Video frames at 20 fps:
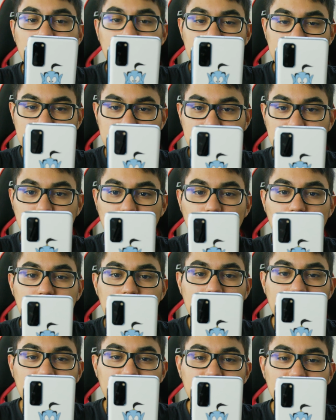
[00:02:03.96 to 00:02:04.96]
which is cool
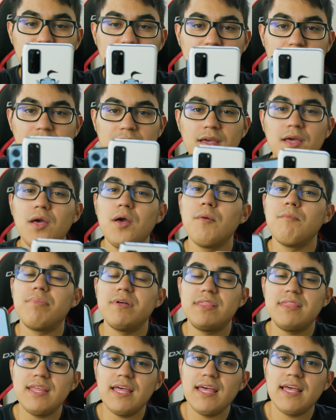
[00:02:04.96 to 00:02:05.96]
and everything.
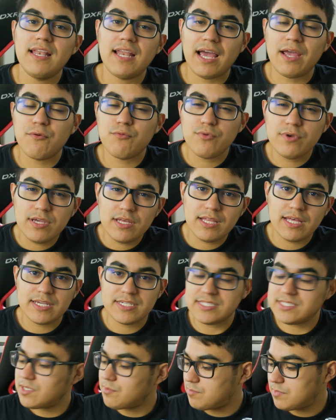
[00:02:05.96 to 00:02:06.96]
But then I
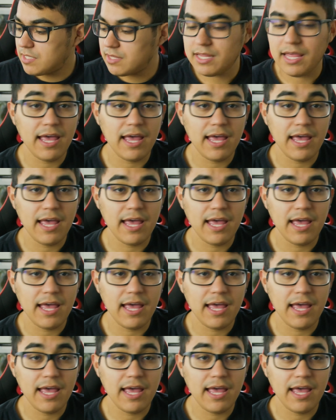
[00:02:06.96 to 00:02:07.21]
realized something,